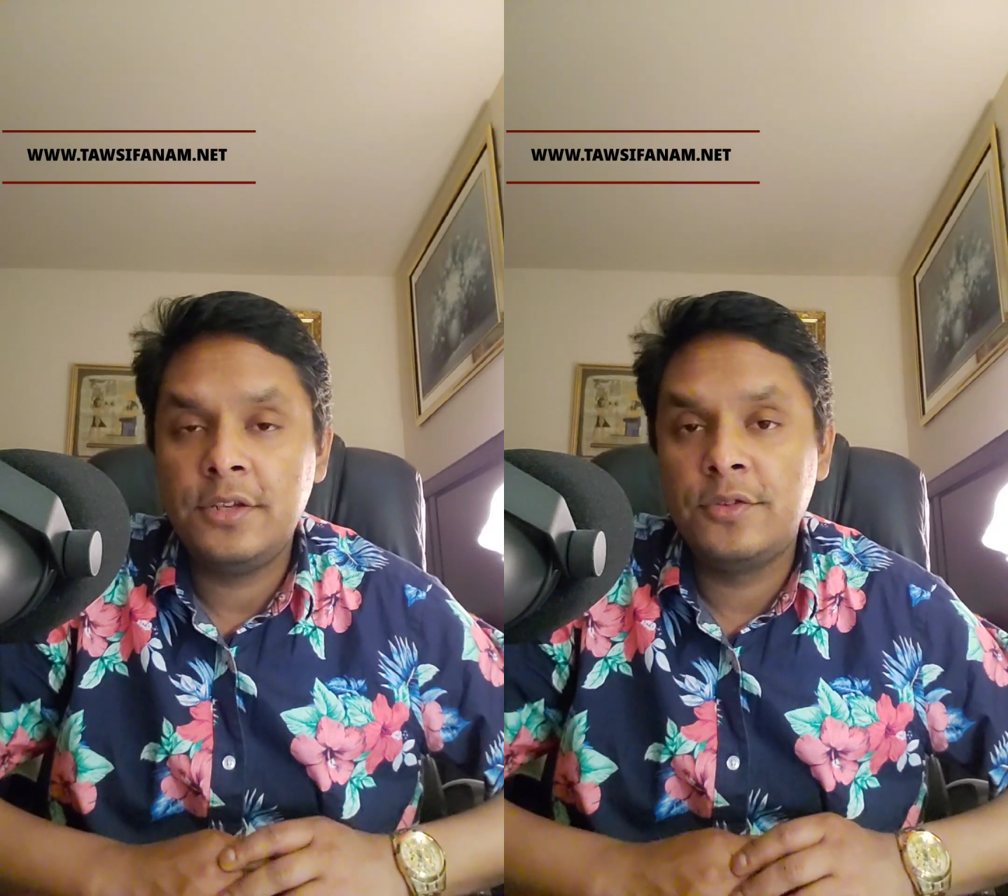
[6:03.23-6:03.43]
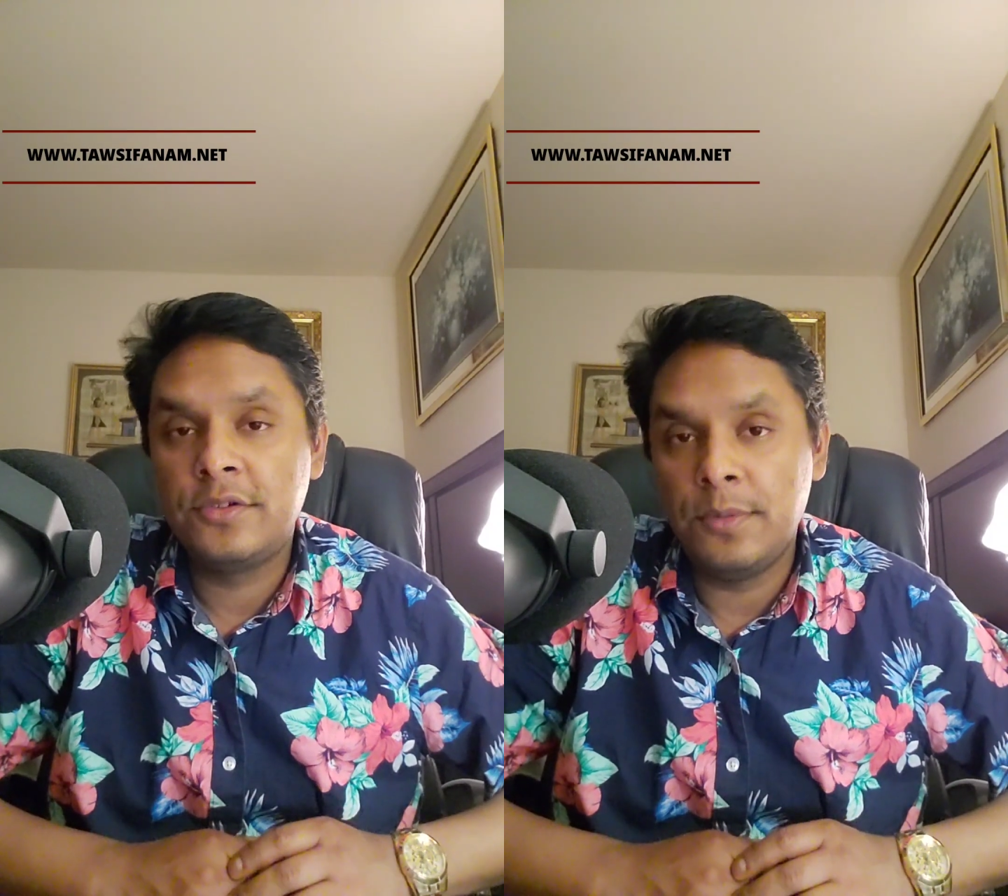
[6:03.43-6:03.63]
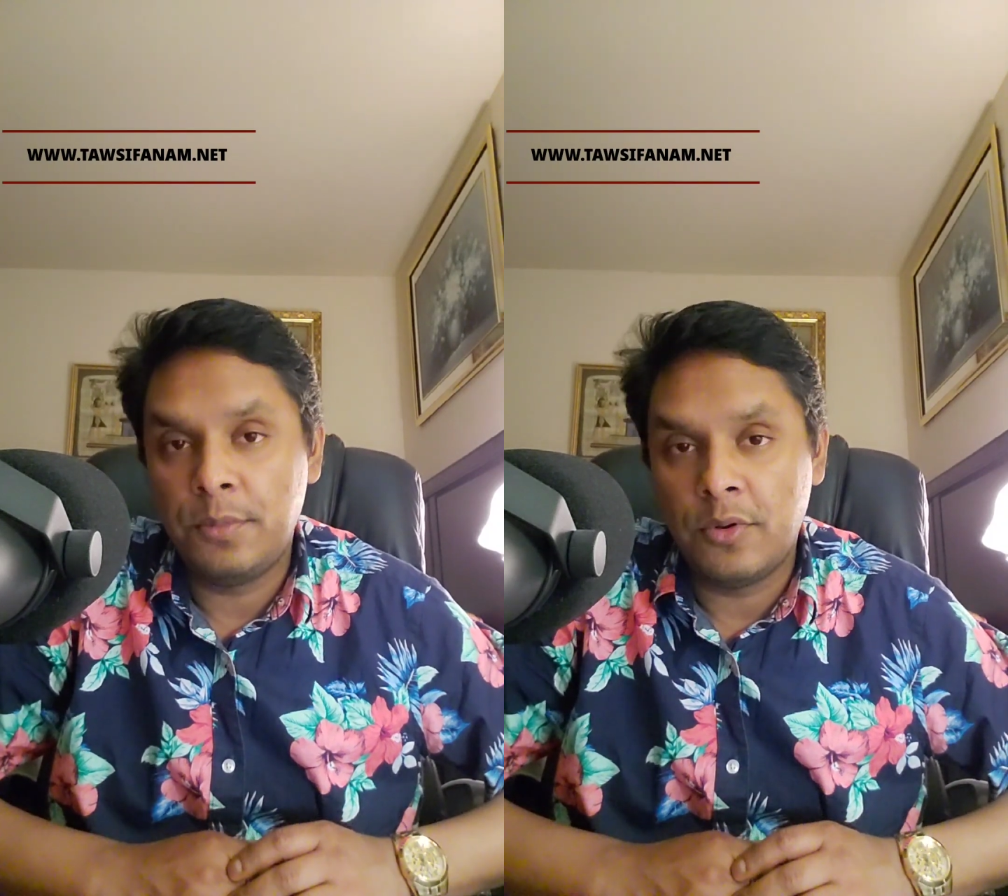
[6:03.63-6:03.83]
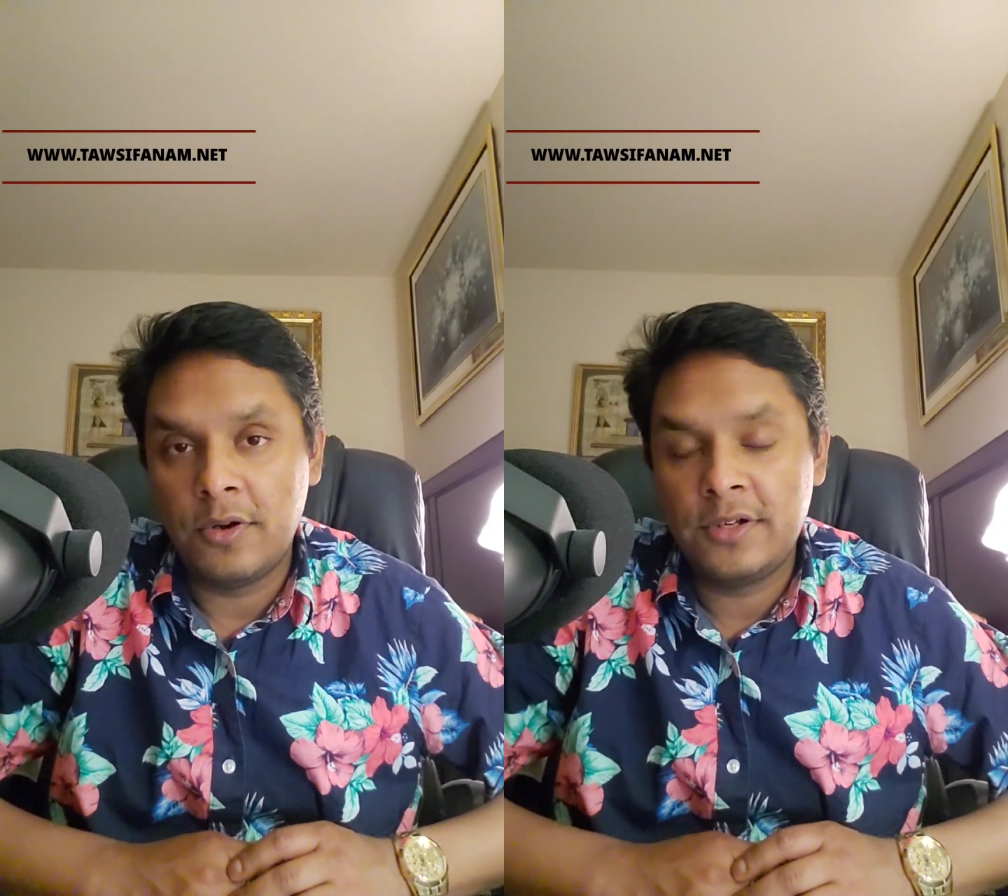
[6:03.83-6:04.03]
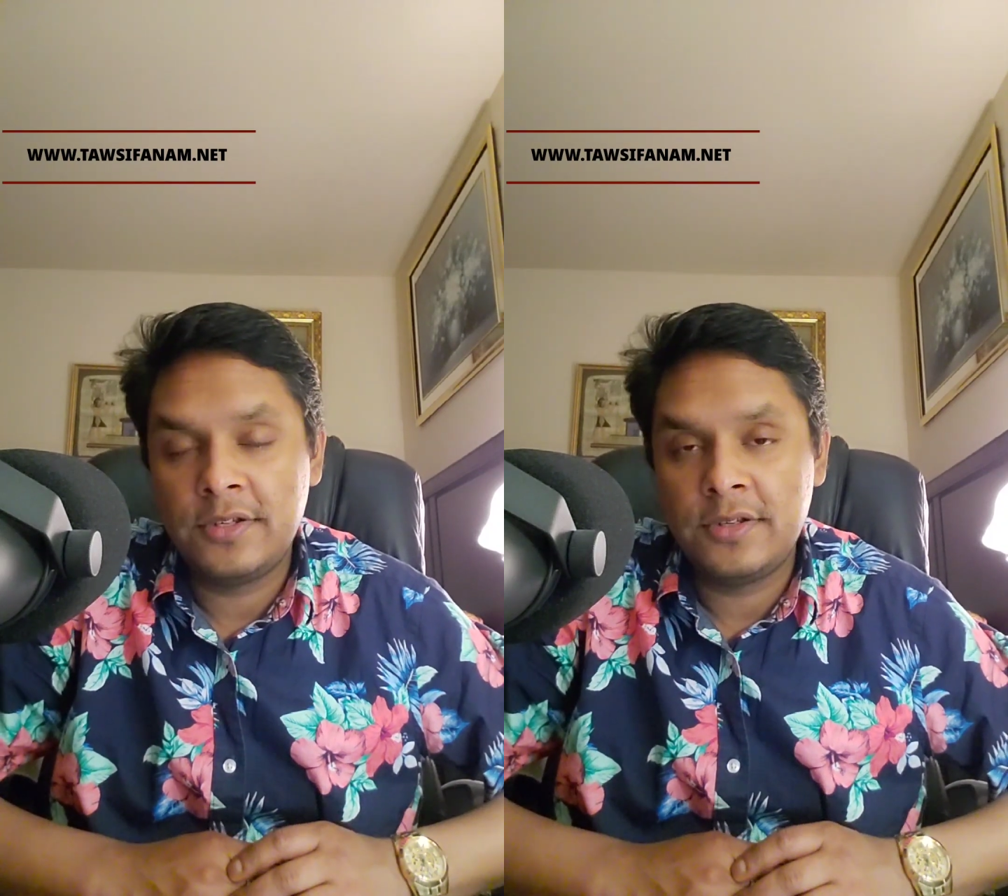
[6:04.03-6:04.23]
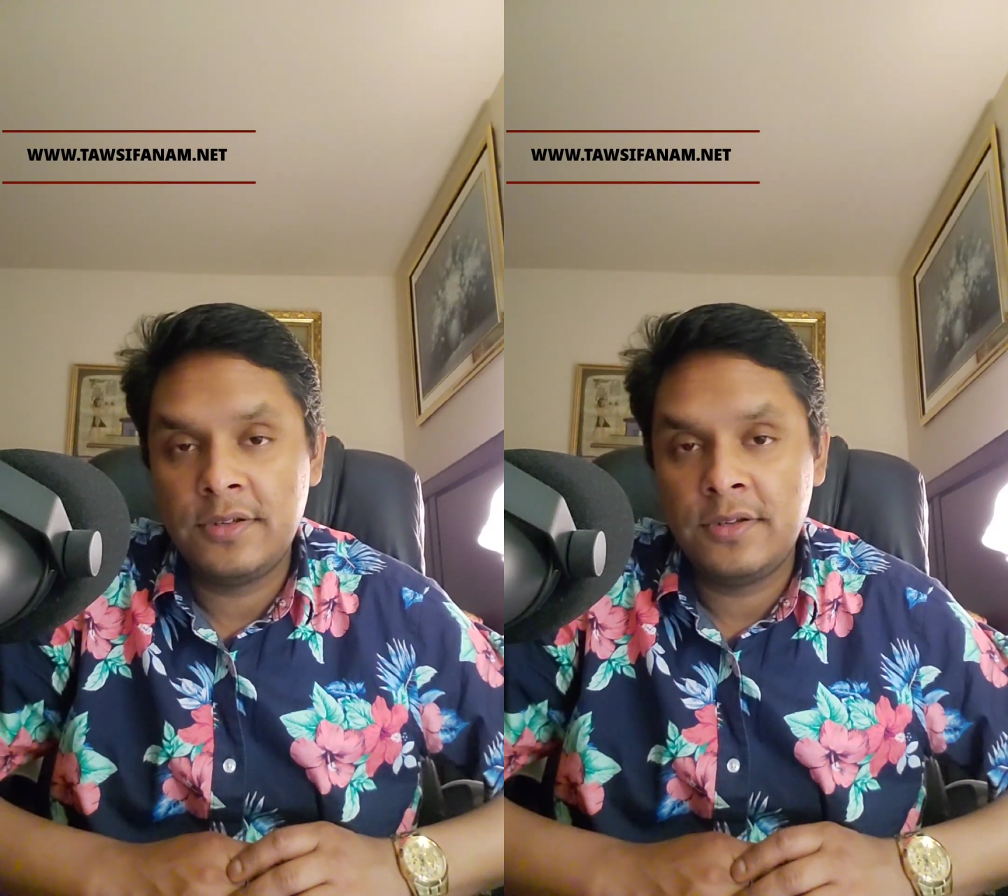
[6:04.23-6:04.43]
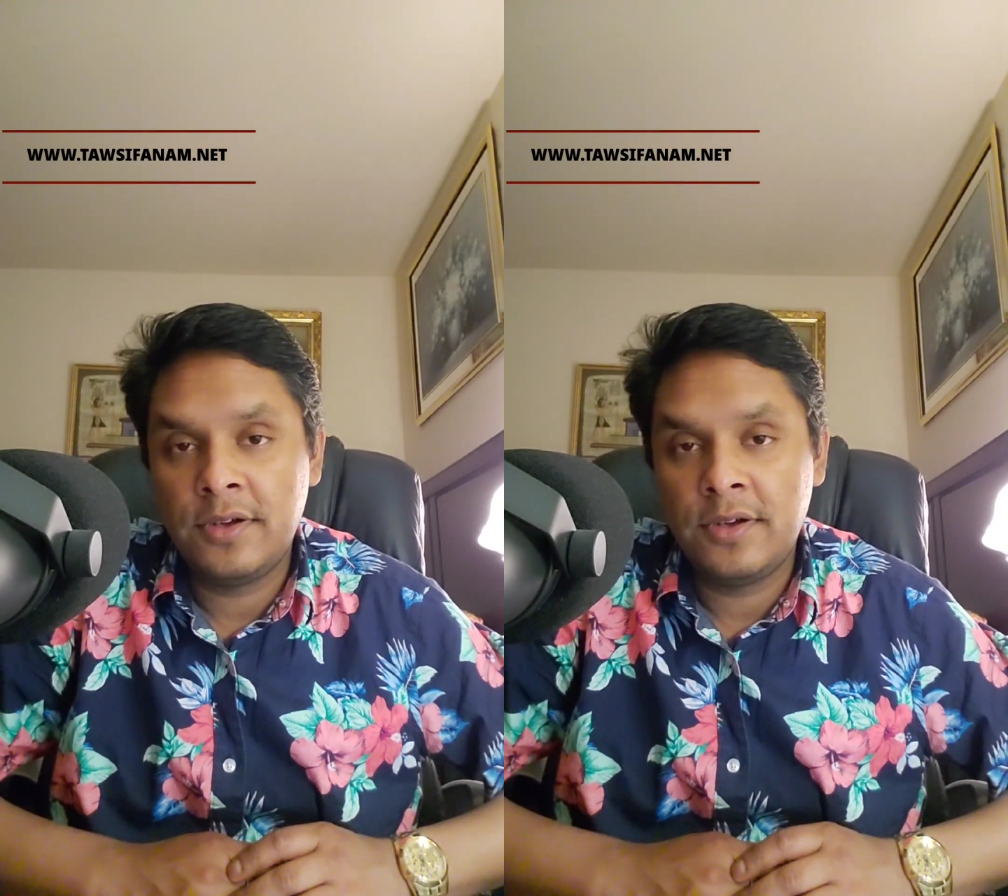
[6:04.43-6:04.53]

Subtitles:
news reports